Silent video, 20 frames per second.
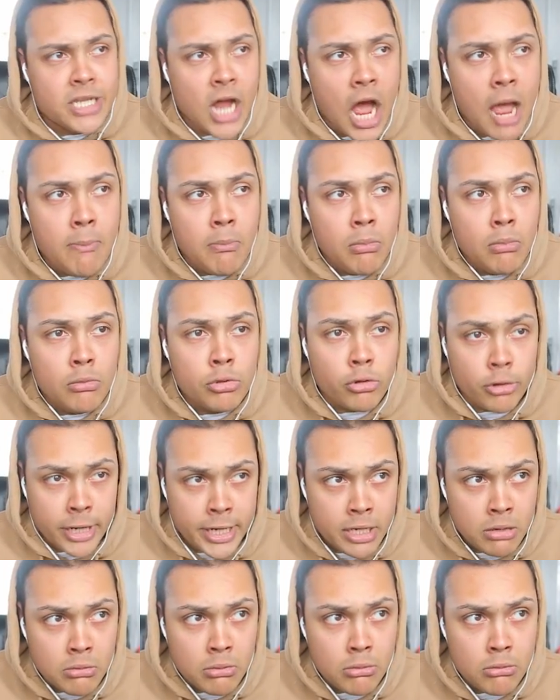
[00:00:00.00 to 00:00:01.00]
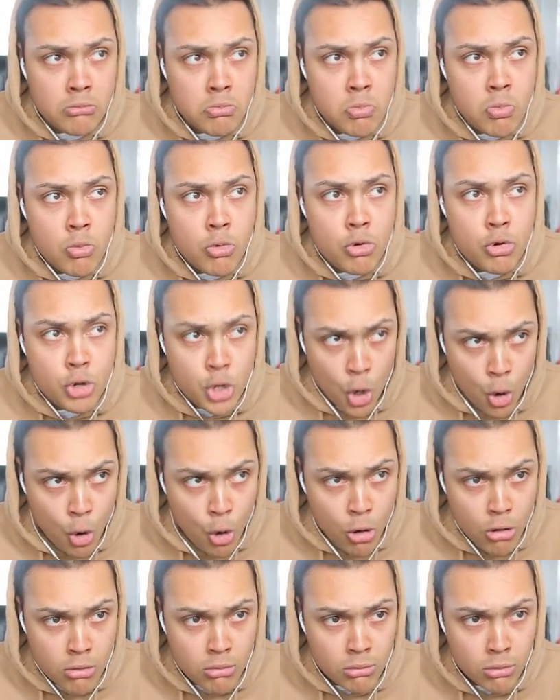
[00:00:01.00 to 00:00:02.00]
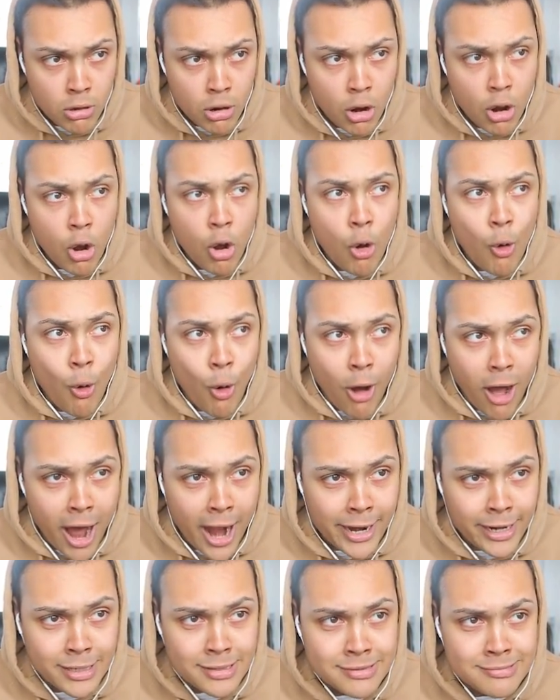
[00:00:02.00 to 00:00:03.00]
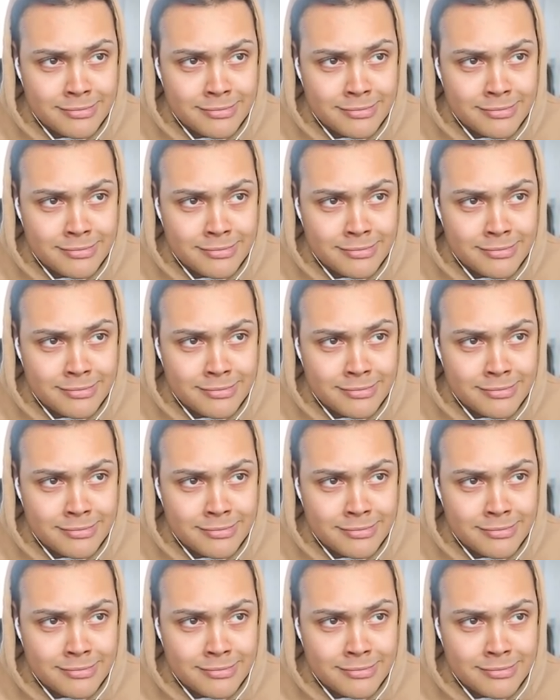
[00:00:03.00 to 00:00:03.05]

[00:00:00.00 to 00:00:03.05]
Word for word: time. Three, two, one.